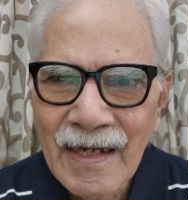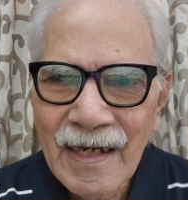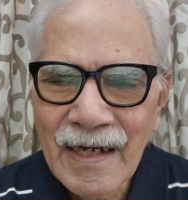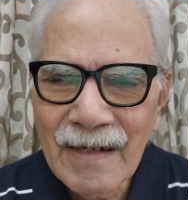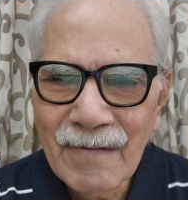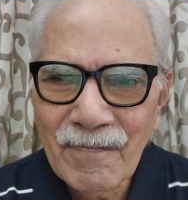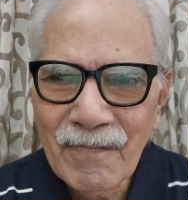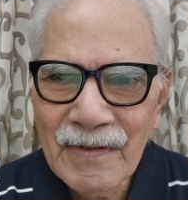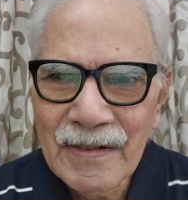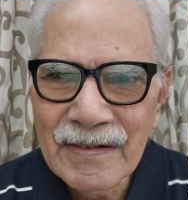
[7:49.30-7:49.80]

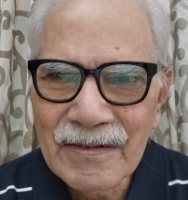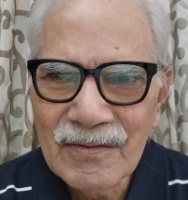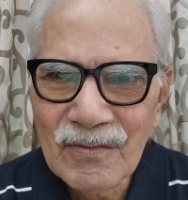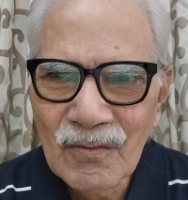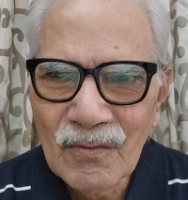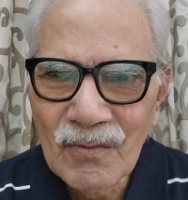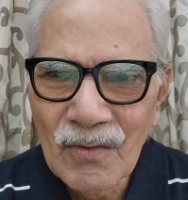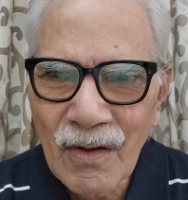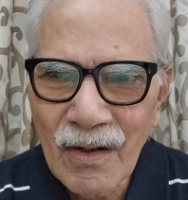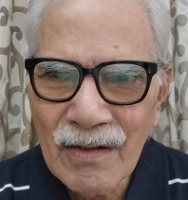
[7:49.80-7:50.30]
And please
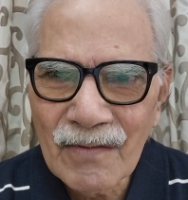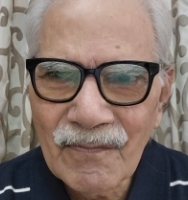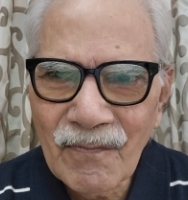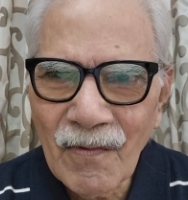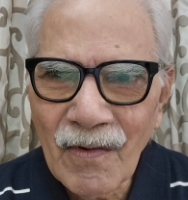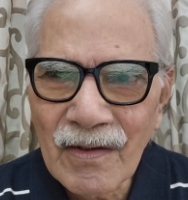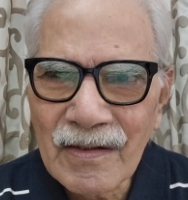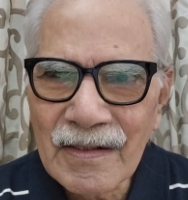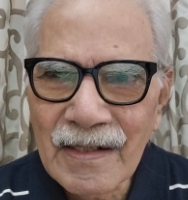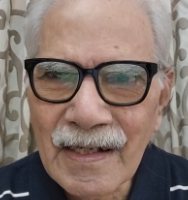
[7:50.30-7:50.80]
do not
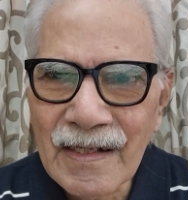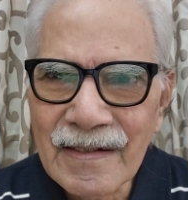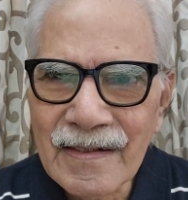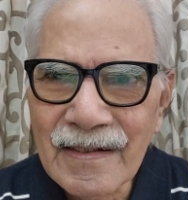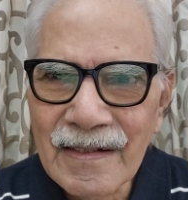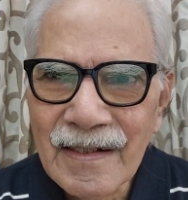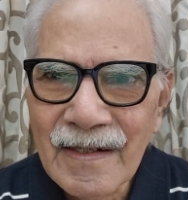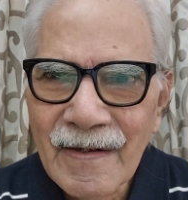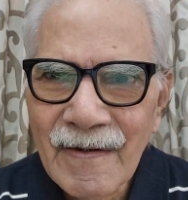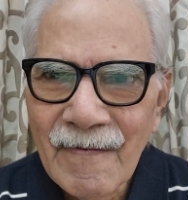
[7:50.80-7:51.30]
forget
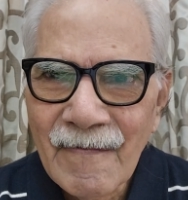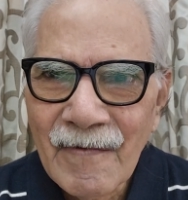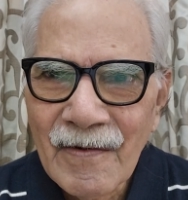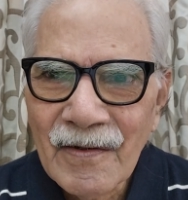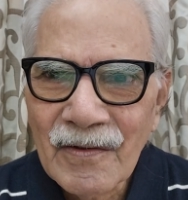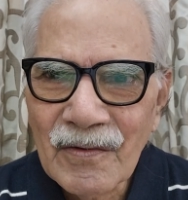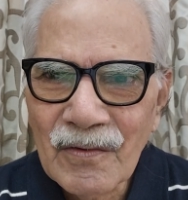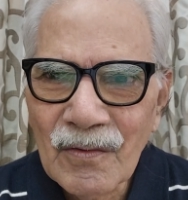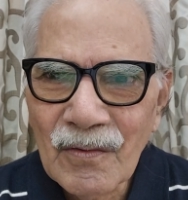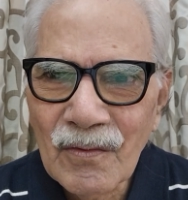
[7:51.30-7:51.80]

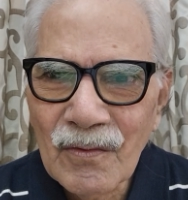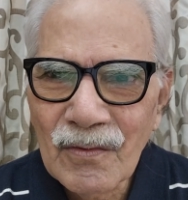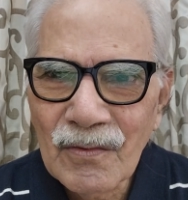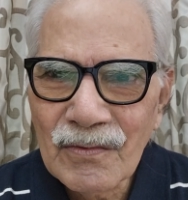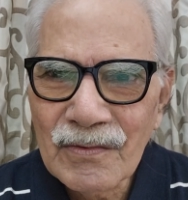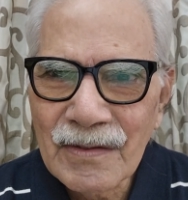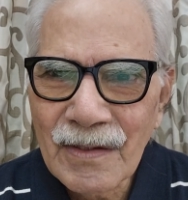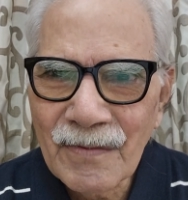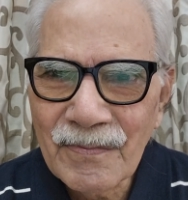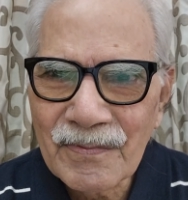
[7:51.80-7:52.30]

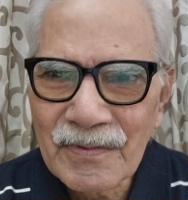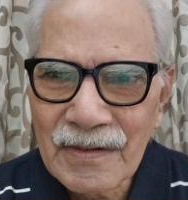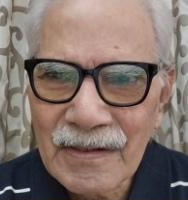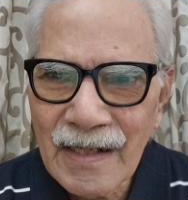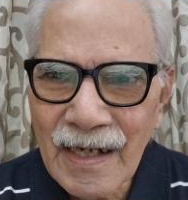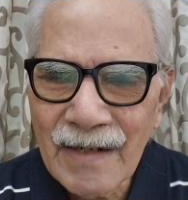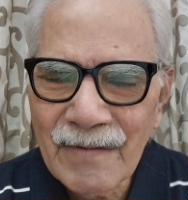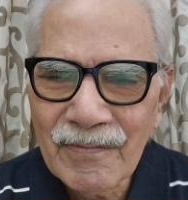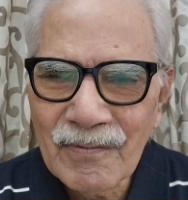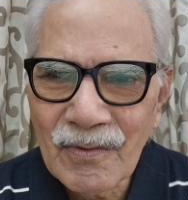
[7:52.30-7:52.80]
to
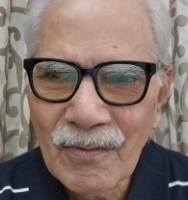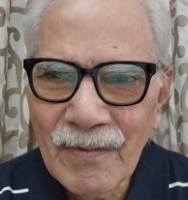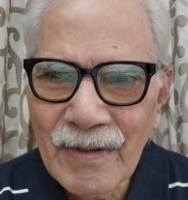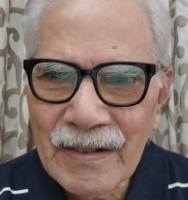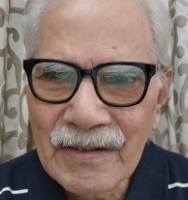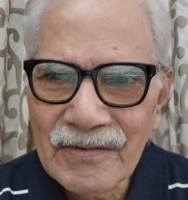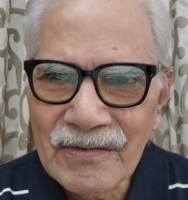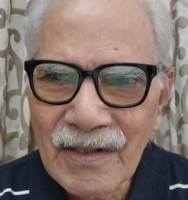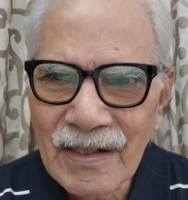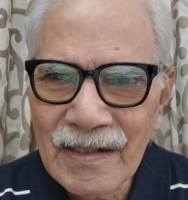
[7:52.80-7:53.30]
subscribe to
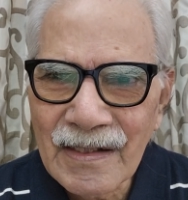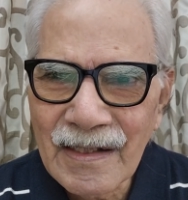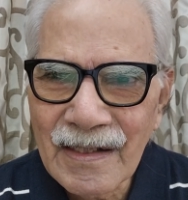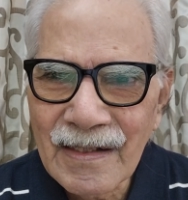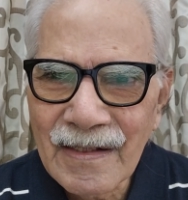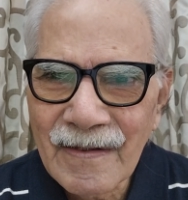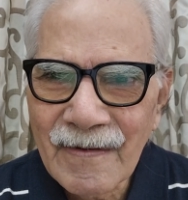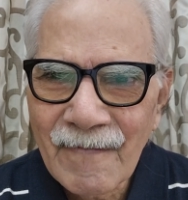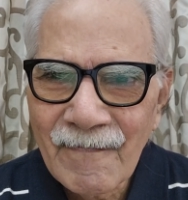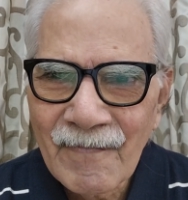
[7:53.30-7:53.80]
my
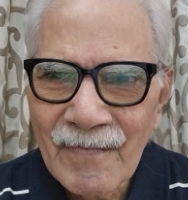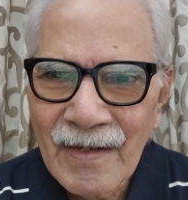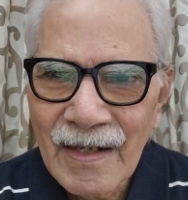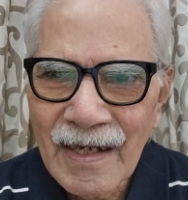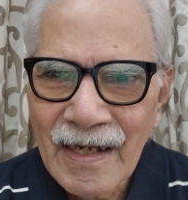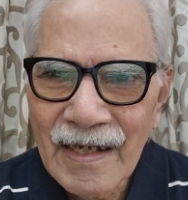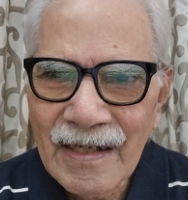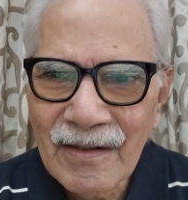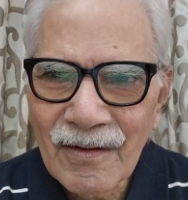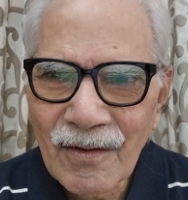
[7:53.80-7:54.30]
channel
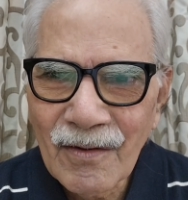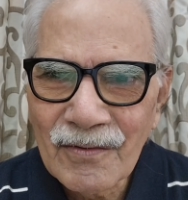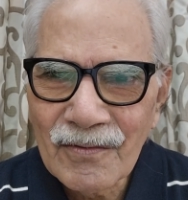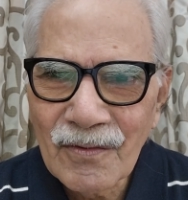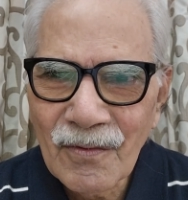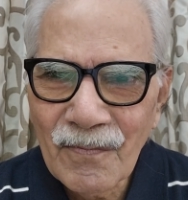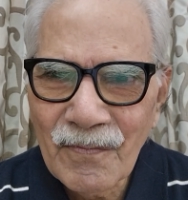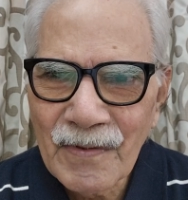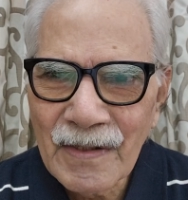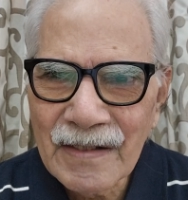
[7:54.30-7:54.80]
and
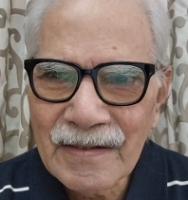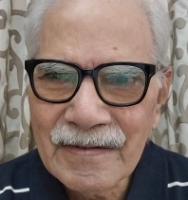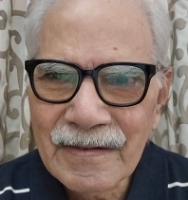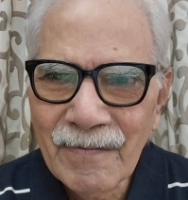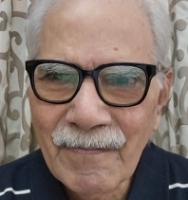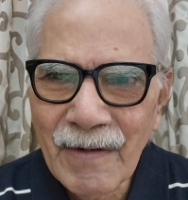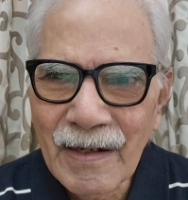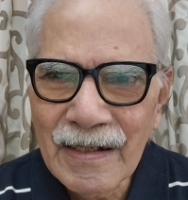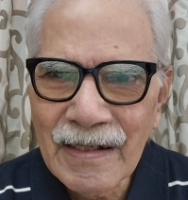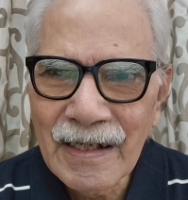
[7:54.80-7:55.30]
also press
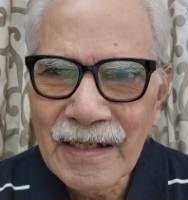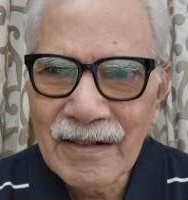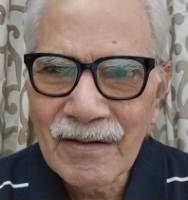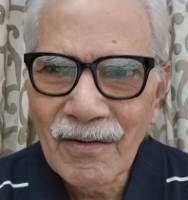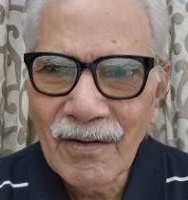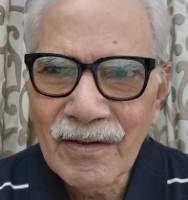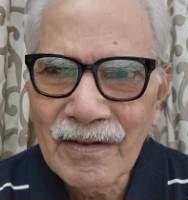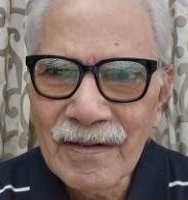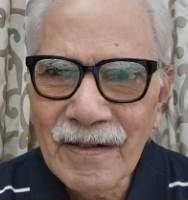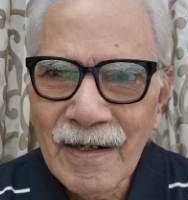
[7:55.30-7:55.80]
the bell
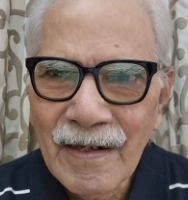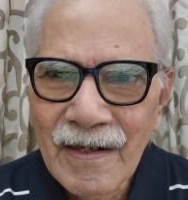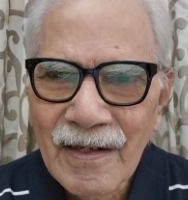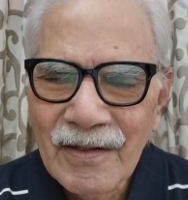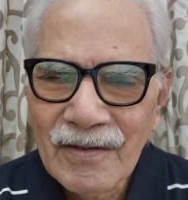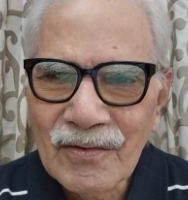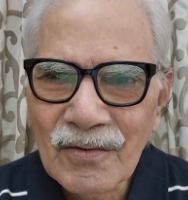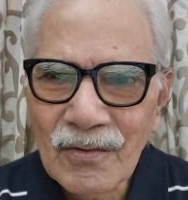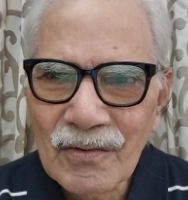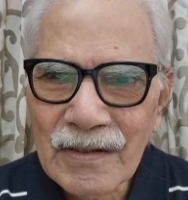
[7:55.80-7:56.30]
icon
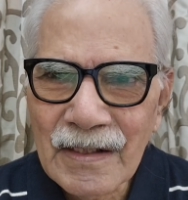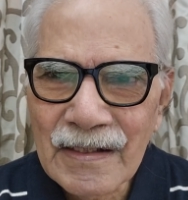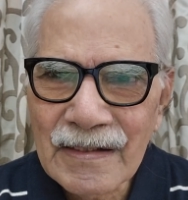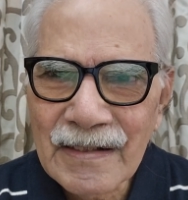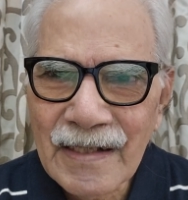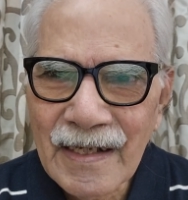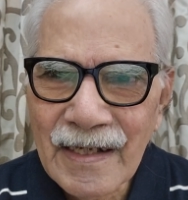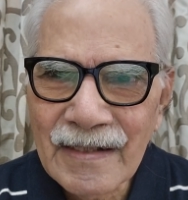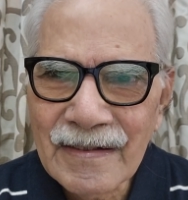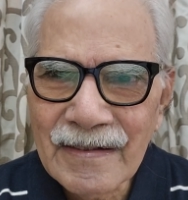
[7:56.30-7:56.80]
so
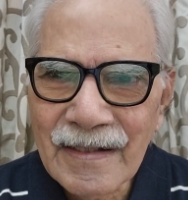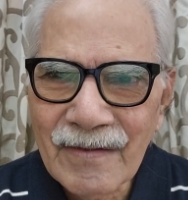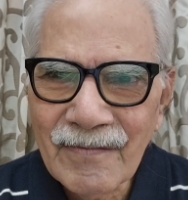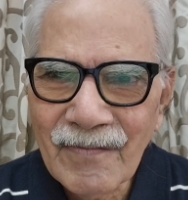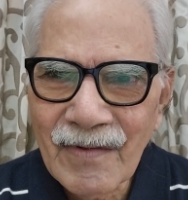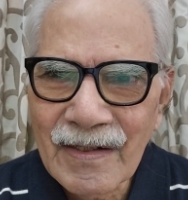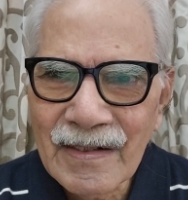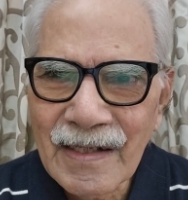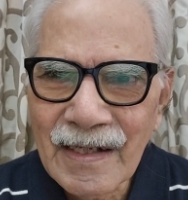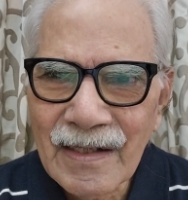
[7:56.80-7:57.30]
that as
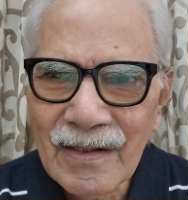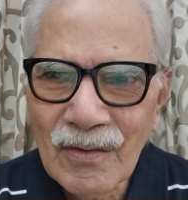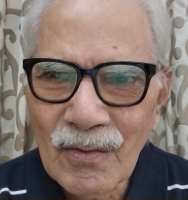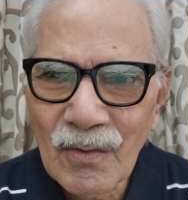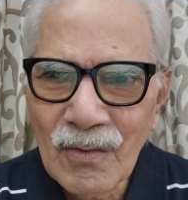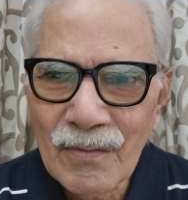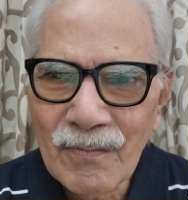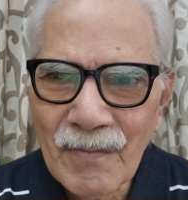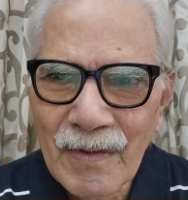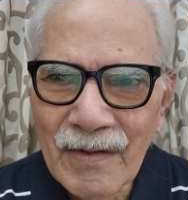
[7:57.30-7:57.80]
and when I
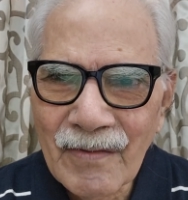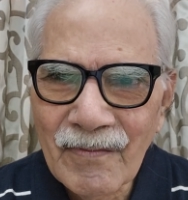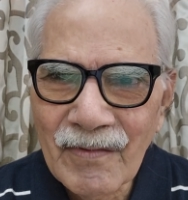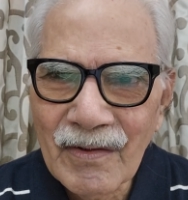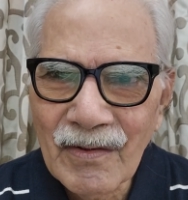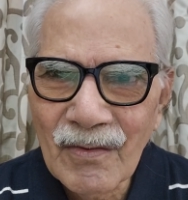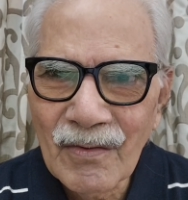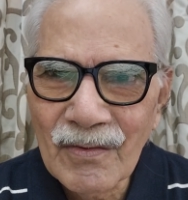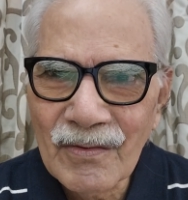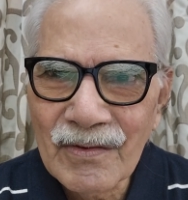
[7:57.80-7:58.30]
load my
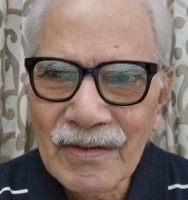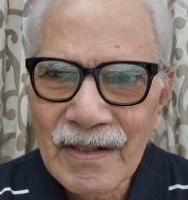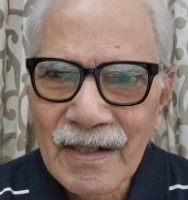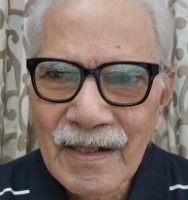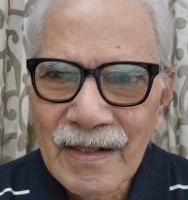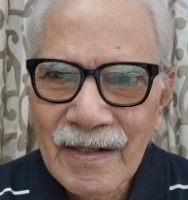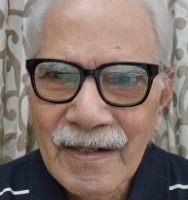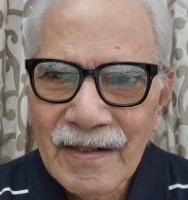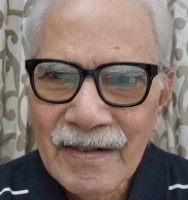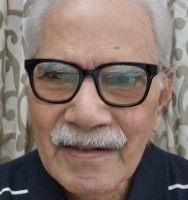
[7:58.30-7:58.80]
videos,
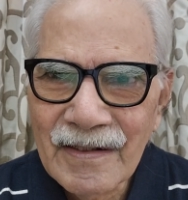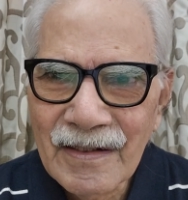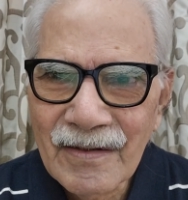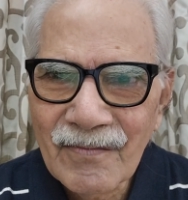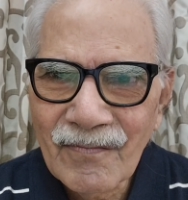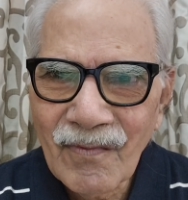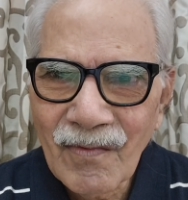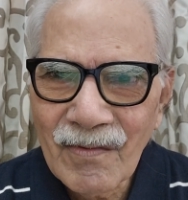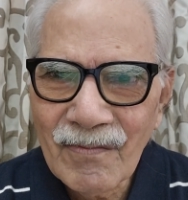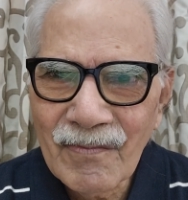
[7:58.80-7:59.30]
the
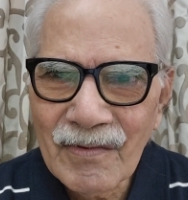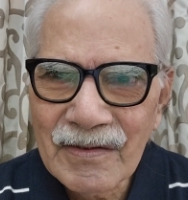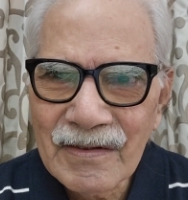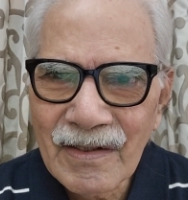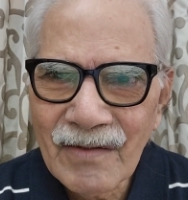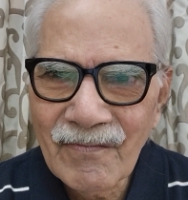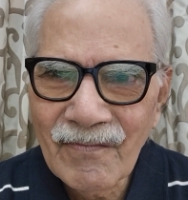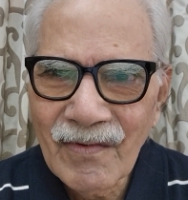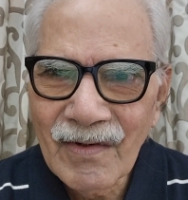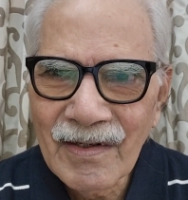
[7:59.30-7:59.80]

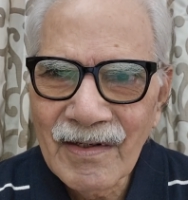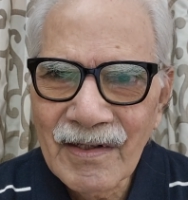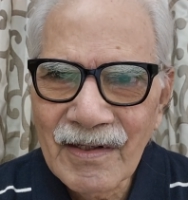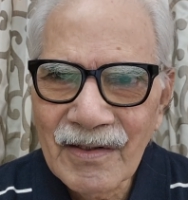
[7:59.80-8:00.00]
information will